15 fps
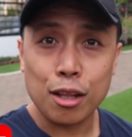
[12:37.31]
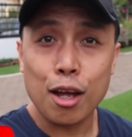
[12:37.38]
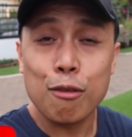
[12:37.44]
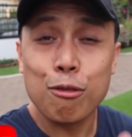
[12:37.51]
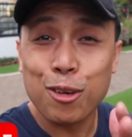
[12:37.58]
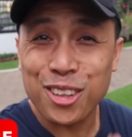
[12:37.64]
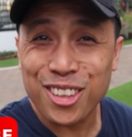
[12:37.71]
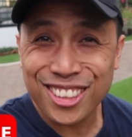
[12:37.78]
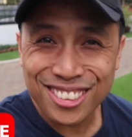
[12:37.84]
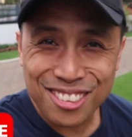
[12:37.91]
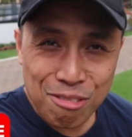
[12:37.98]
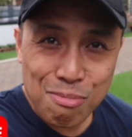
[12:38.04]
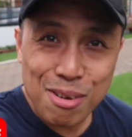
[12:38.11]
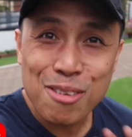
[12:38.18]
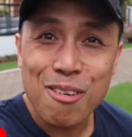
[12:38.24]
And then for those
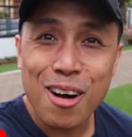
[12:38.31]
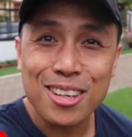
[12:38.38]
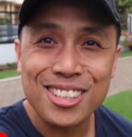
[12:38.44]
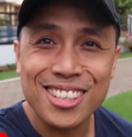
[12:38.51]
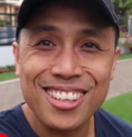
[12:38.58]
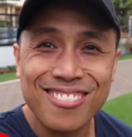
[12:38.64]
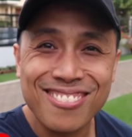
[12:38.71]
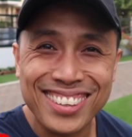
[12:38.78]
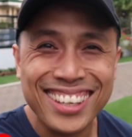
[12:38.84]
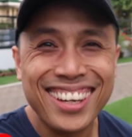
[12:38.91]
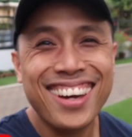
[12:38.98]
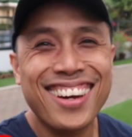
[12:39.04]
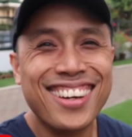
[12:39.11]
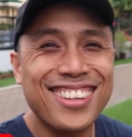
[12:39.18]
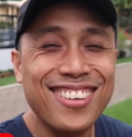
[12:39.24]
who've been watching
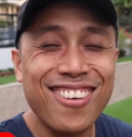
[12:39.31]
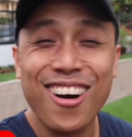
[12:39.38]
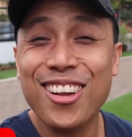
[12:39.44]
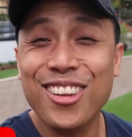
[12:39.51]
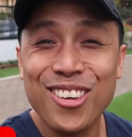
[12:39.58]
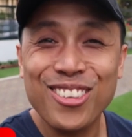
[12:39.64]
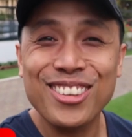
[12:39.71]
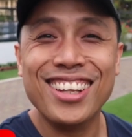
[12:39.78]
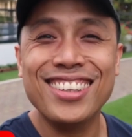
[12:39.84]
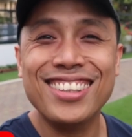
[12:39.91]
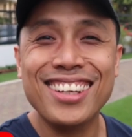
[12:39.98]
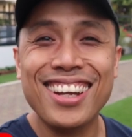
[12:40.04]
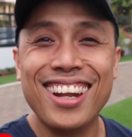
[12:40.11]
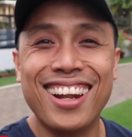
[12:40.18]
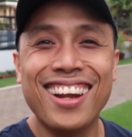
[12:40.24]
me, you all know the
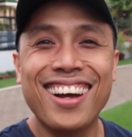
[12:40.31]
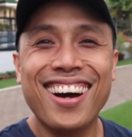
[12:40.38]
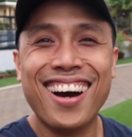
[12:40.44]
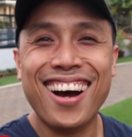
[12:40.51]
drill.